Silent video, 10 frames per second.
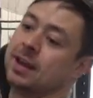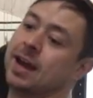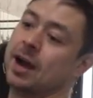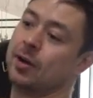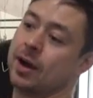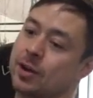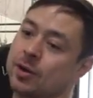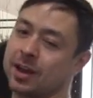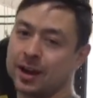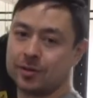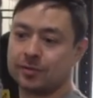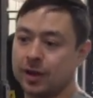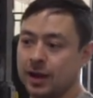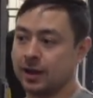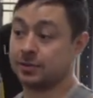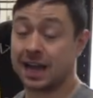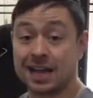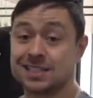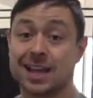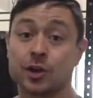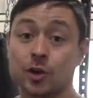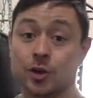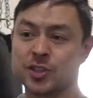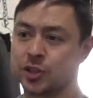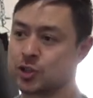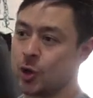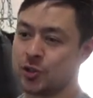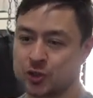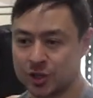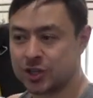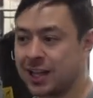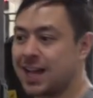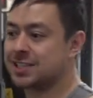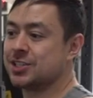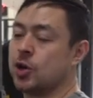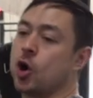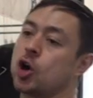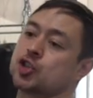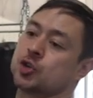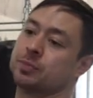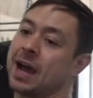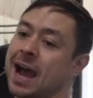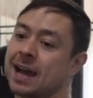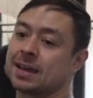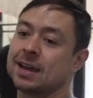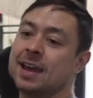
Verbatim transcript: Now, I know a lot of uh, guys and girls, they're told in straight classes, you know, arch your back,